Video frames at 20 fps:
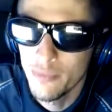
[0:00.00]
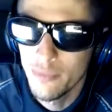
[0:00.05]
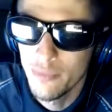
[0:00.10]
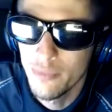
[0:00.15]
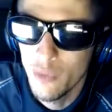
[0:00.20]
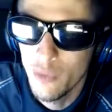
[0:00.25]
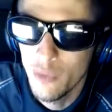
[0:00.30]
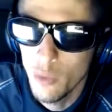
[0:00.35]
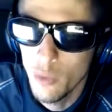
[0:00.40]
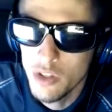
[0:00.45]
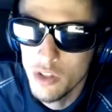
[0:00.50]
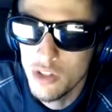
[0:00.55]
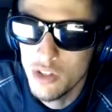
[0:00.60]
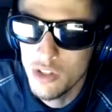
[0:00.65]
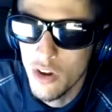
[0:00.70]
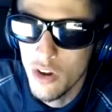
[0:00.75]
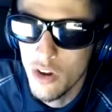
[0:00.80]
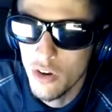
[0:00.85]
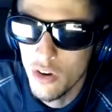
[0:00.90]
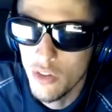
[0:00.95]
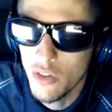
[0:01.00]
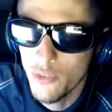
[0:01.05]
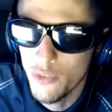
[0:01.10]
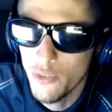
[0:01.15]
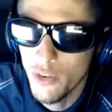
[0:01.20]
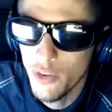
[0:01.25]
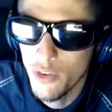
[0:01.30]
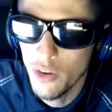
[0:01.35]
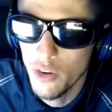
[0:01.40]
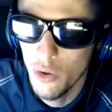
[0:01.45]
What's darker, the
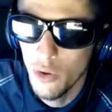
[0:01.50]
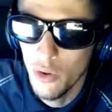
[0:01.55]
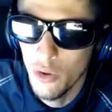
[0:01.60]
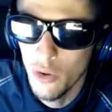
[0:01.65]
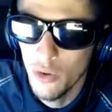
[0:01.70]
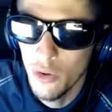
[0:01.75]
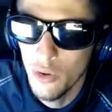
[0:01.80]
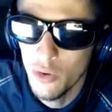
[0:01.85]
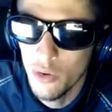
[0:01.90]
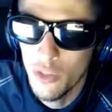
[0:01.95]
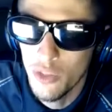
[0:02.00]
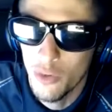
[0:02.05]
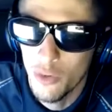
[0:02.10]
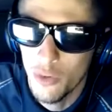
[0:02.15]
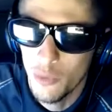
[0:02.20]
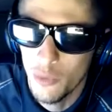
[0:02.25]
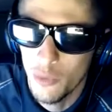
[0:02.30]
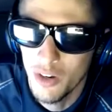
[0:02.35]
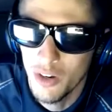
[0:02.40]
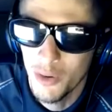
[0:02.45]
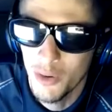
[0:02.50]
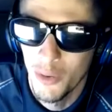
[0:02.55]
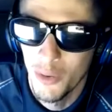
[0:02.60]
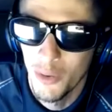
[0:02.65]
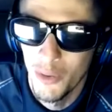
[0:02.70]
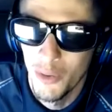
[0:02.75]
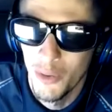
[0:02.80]
front hole or the rear hole?